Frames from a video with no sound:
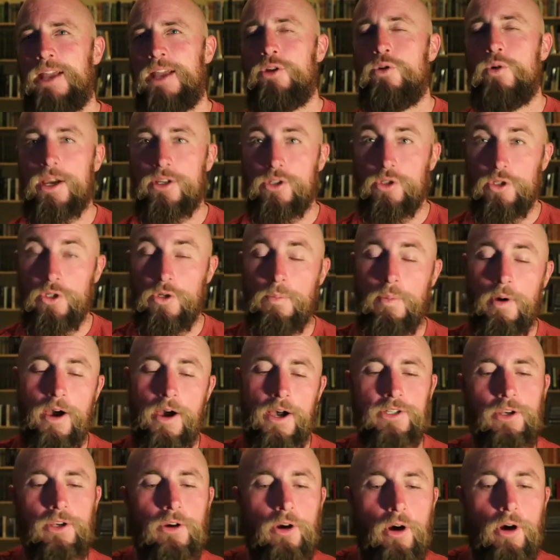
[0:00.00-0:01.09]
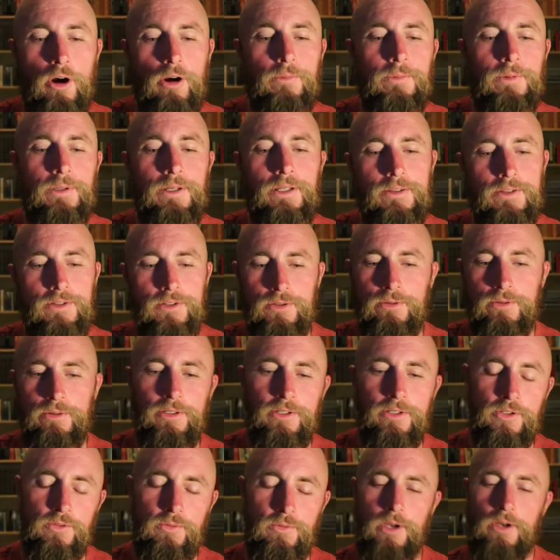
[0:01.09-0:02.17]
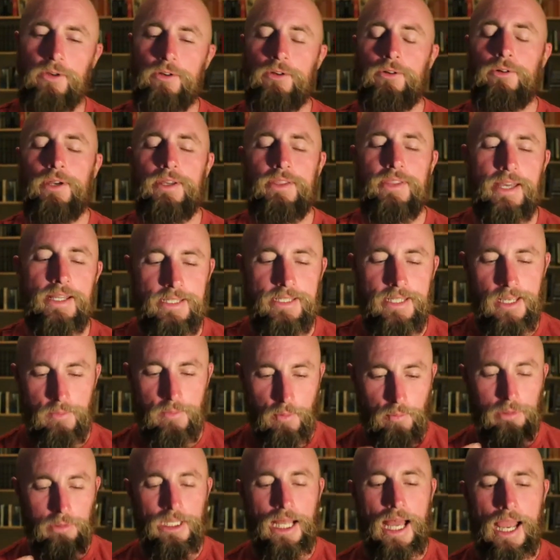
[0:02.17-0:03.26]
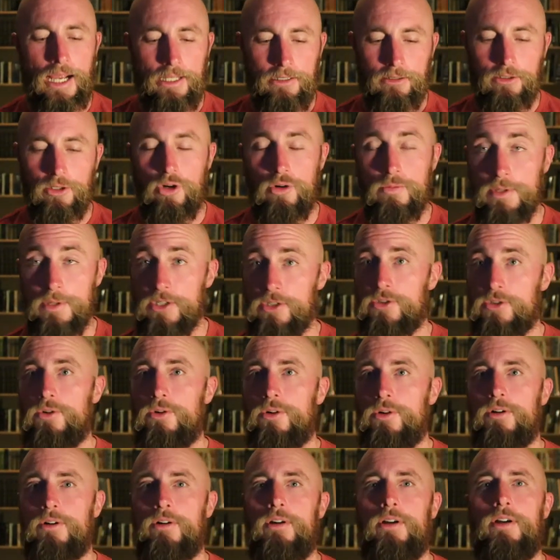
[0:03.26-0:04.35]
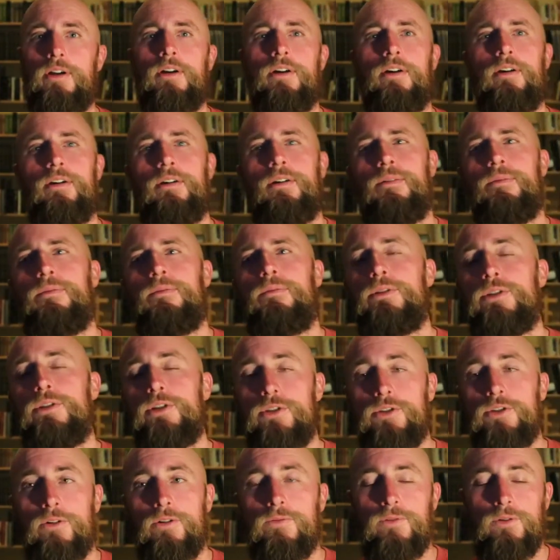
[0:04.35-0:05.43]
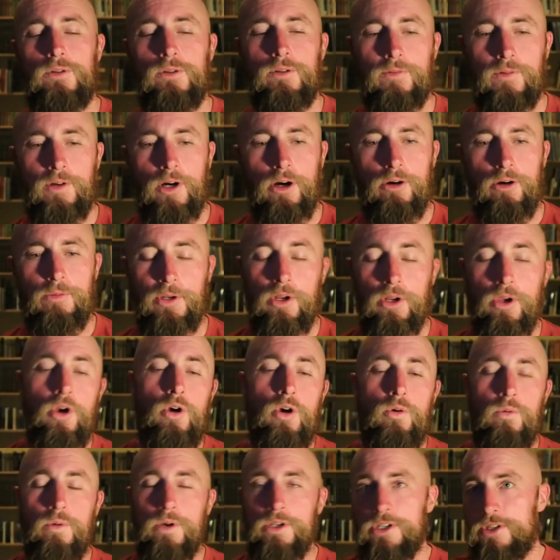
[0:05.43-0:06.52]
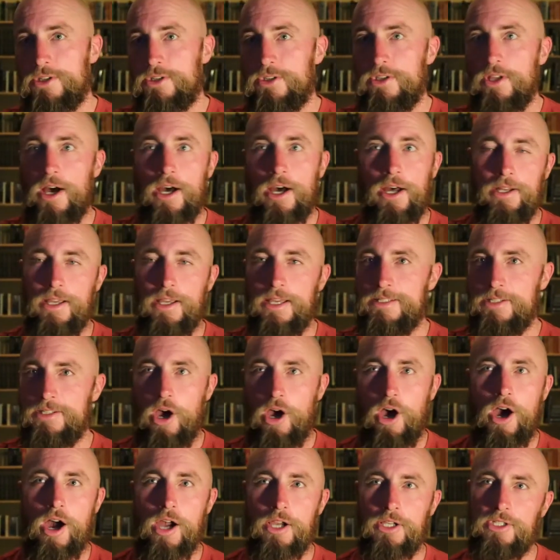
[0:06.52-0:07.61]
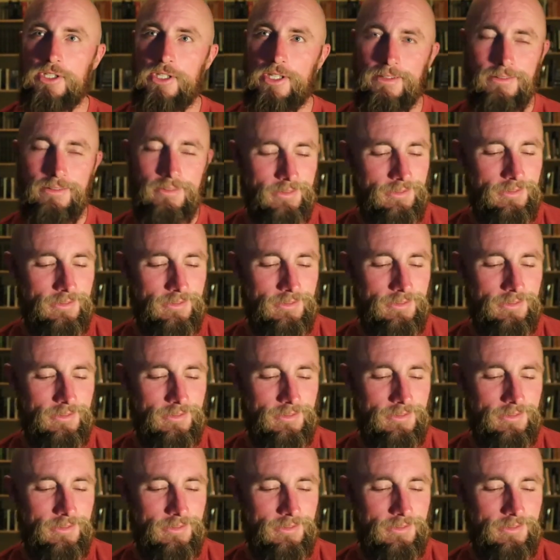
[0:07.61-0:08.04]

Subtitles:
you actually deposit carbon in the soil as well and create that deep, black, loamy soil, which is so full of carbon, which is not a toxin.